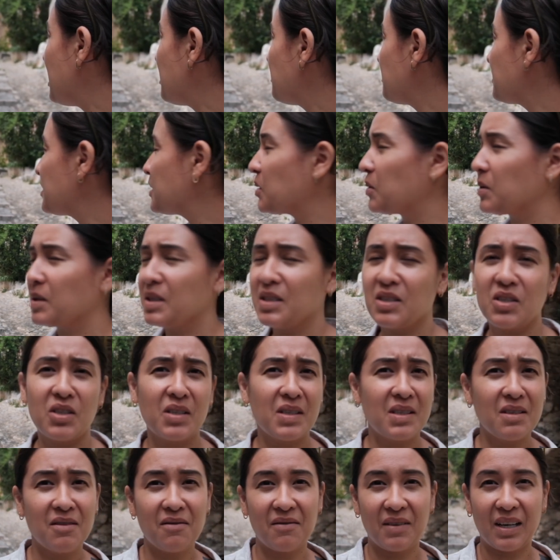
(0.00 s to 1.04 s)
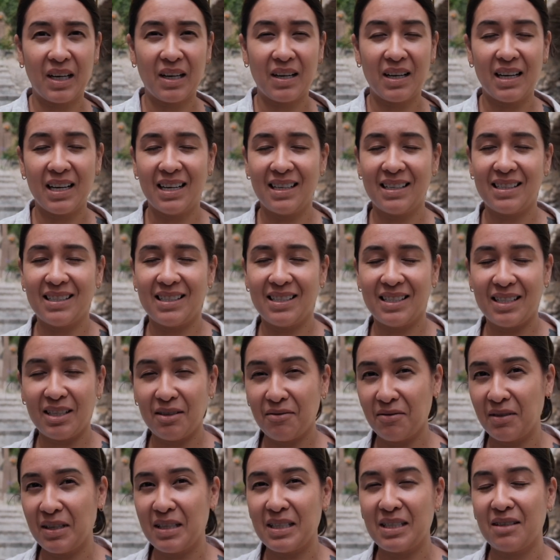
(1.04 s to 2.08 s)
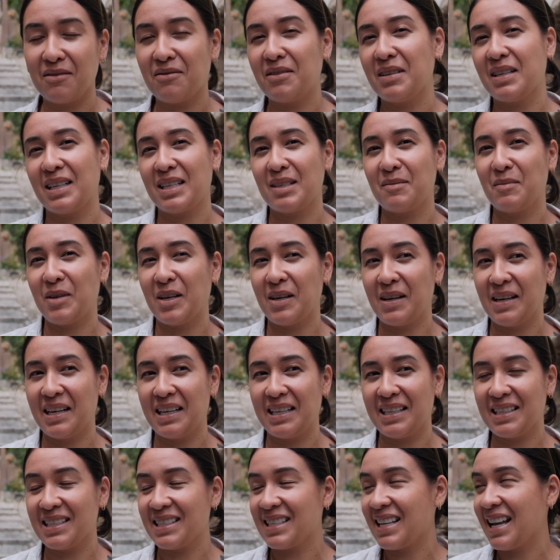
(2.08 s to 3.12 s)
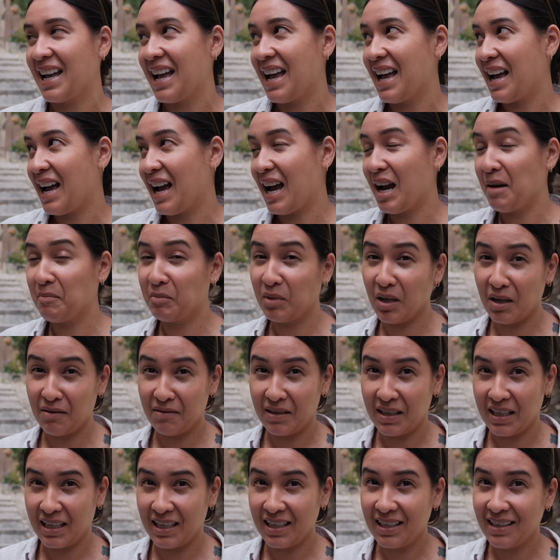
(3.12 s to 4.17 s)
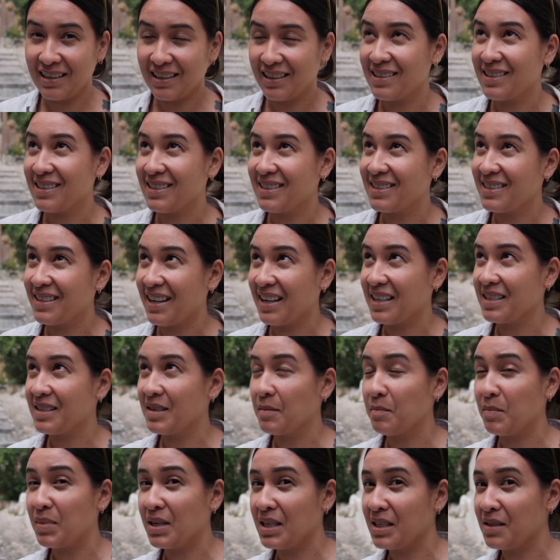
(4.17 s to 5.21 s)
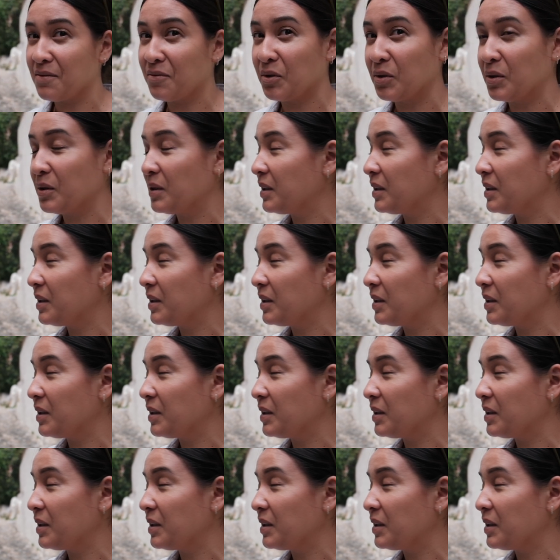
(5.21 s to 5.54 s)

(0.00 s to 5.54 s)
So it's just a very different experience. I'm loving it because it's nice and peaceful